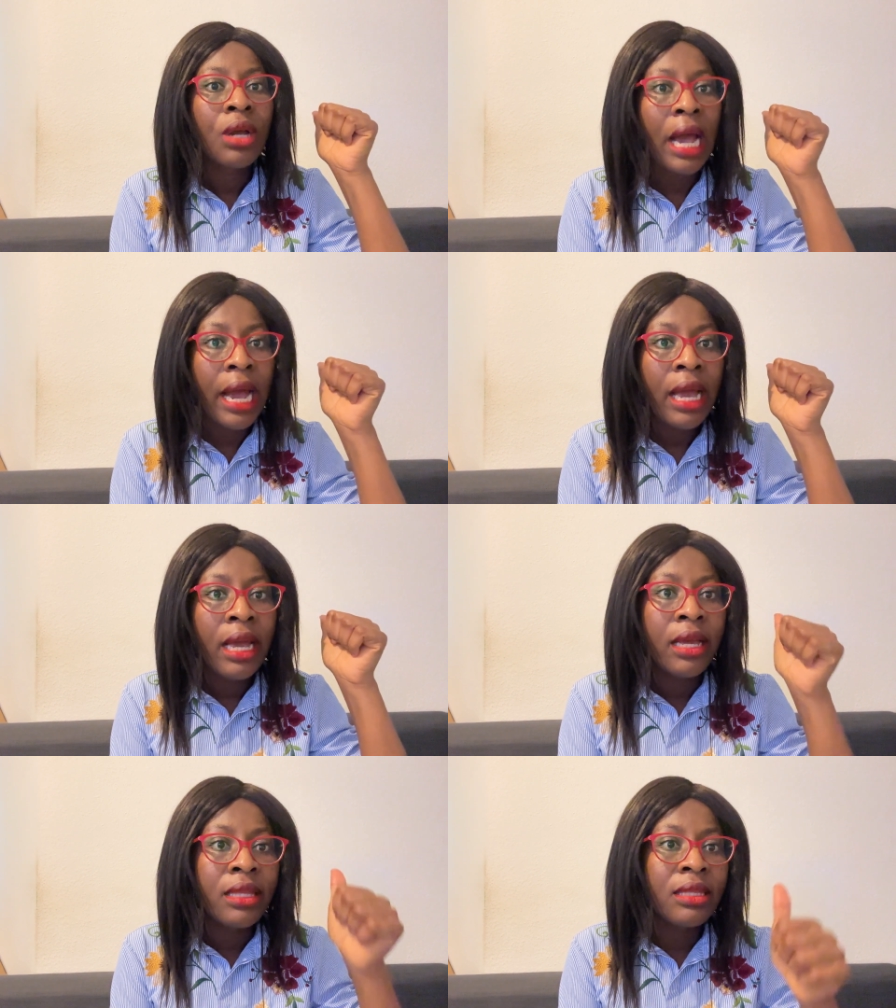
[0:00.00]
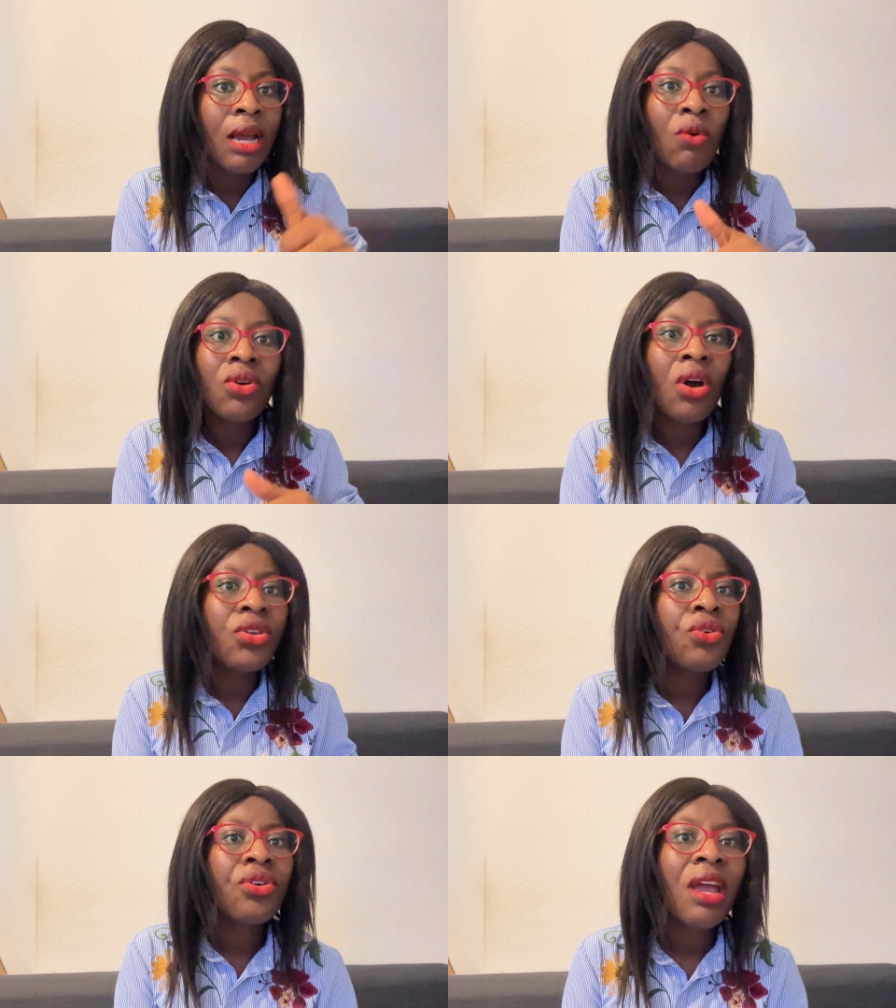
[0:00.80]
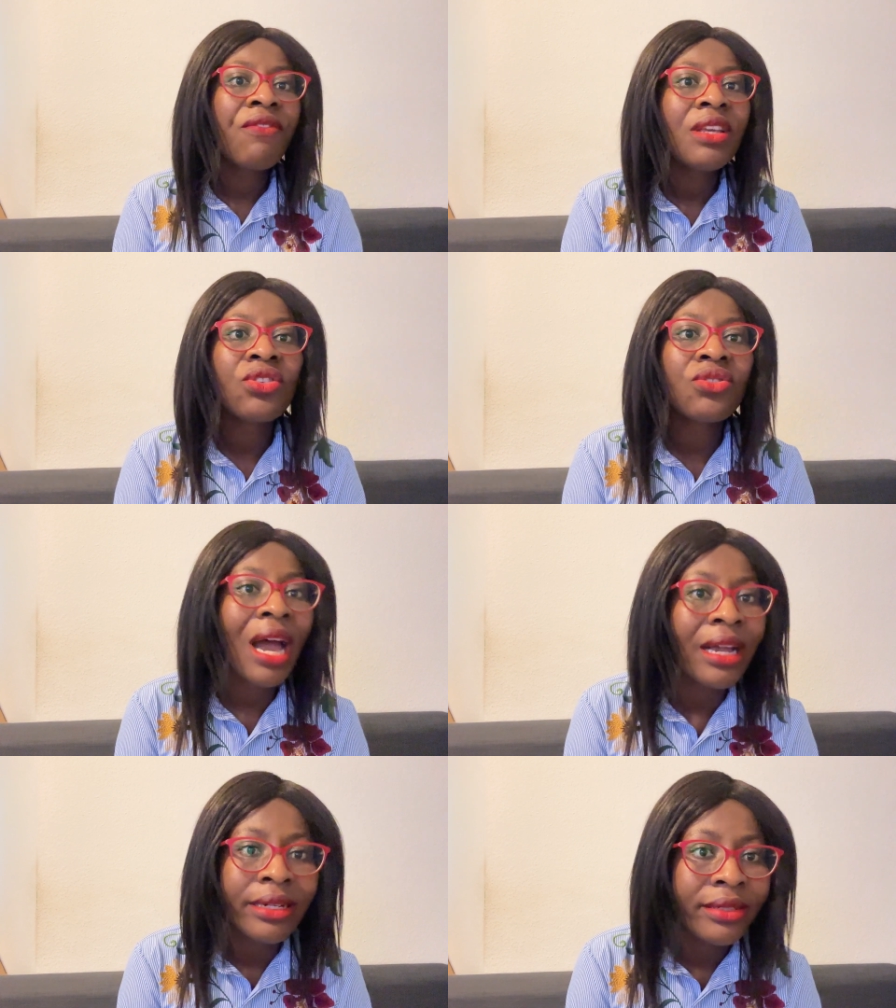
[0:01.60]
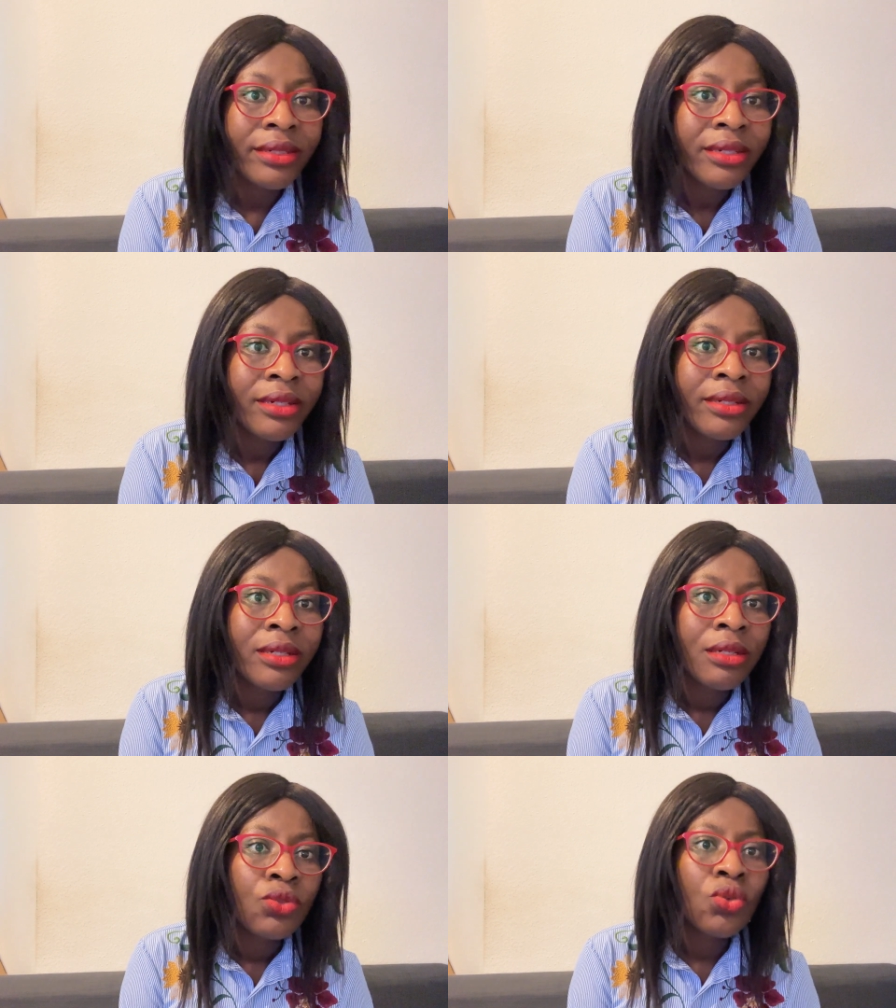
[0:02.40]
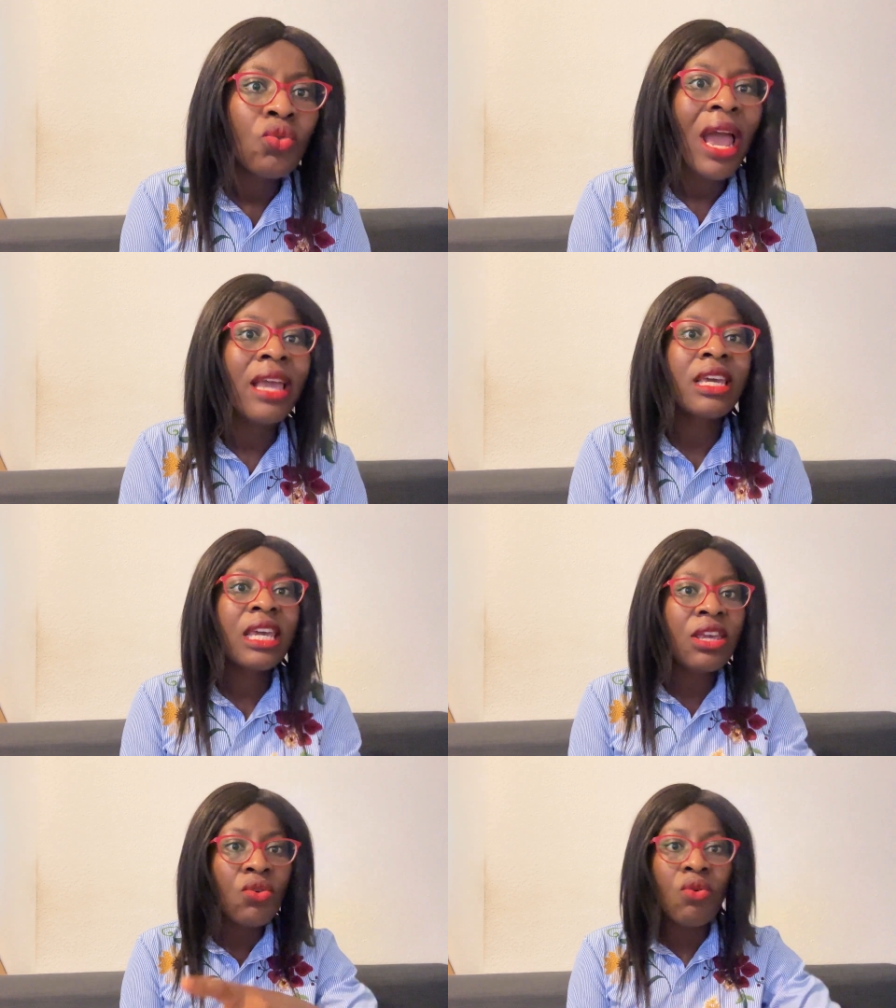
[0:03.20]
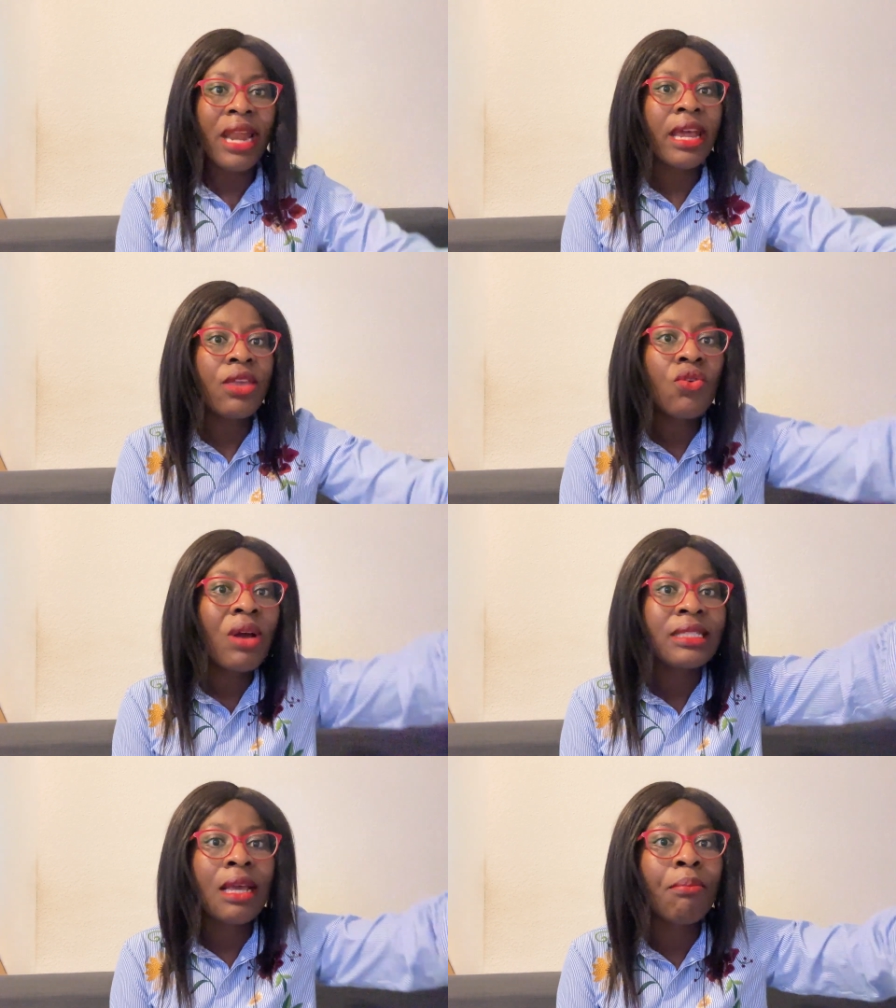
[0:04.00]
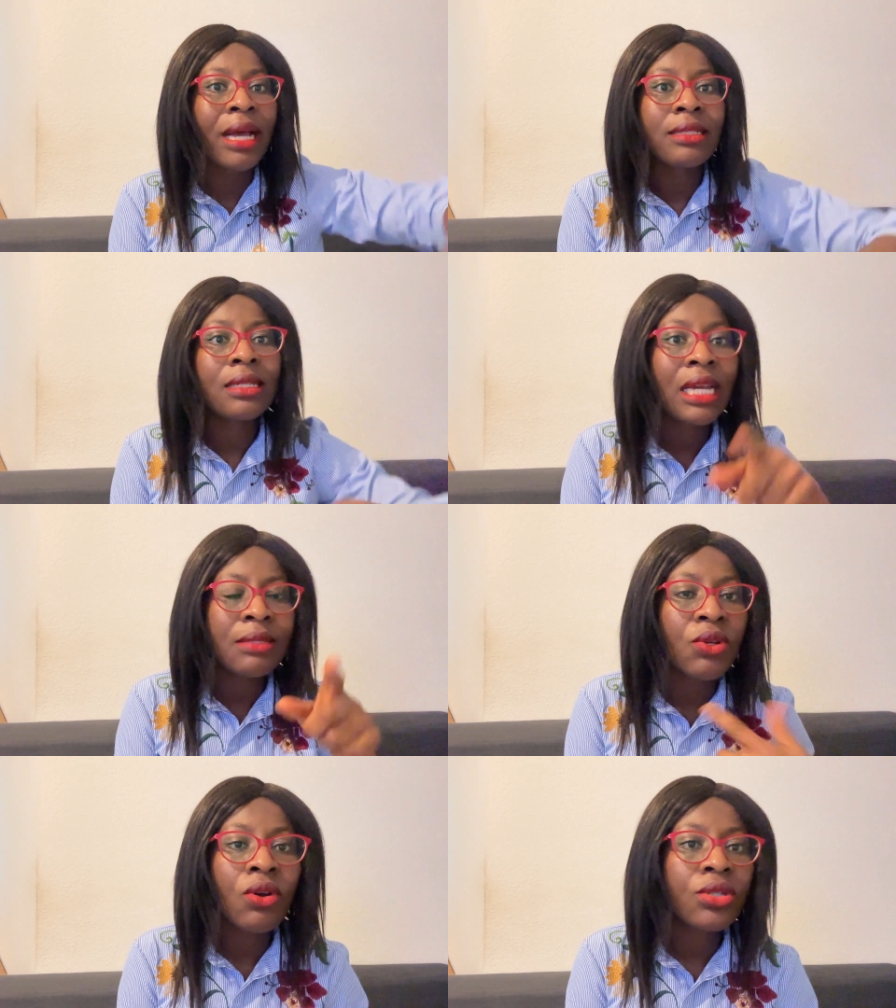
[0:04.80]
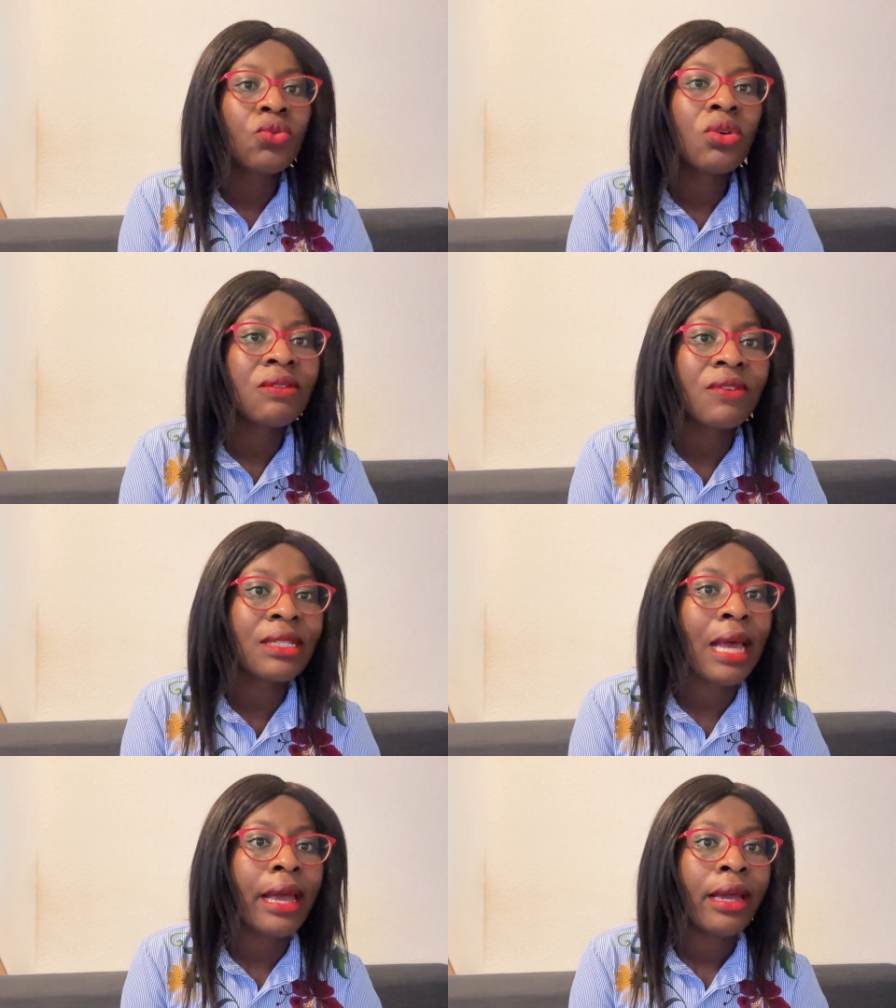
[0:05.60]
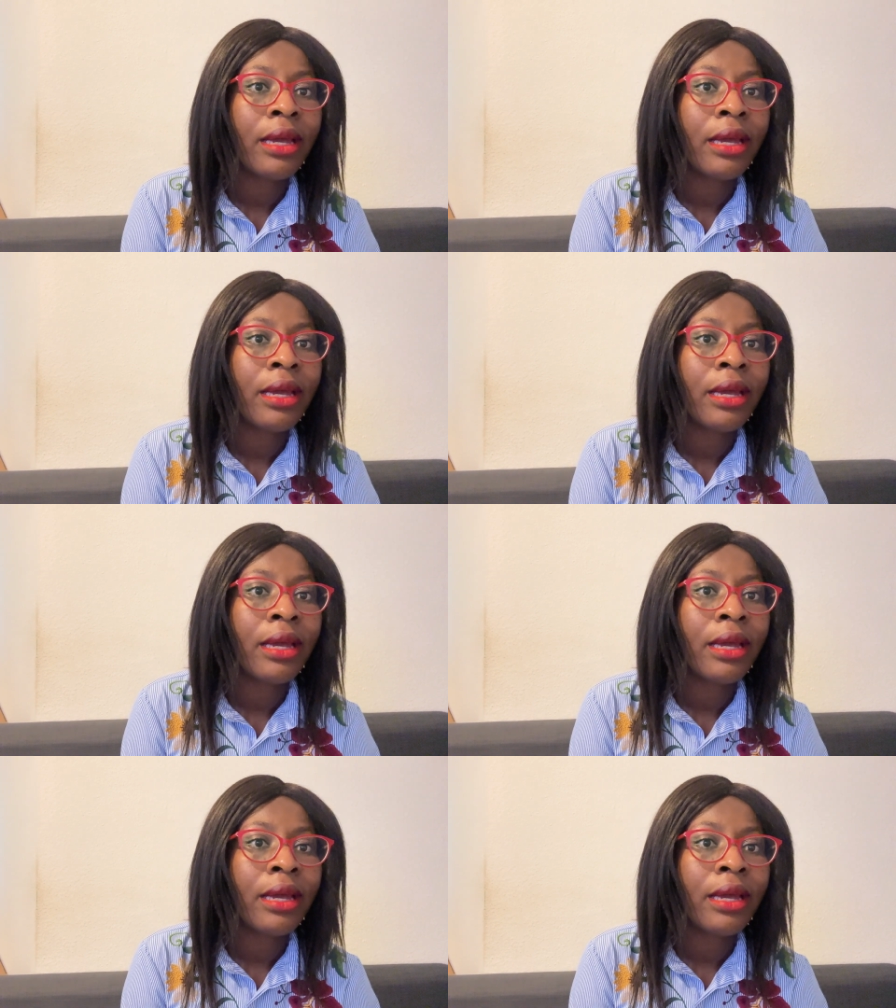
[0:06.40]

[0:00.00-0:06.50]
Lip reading: You will not even struggle to go and queue at the US embassy just because you want visa.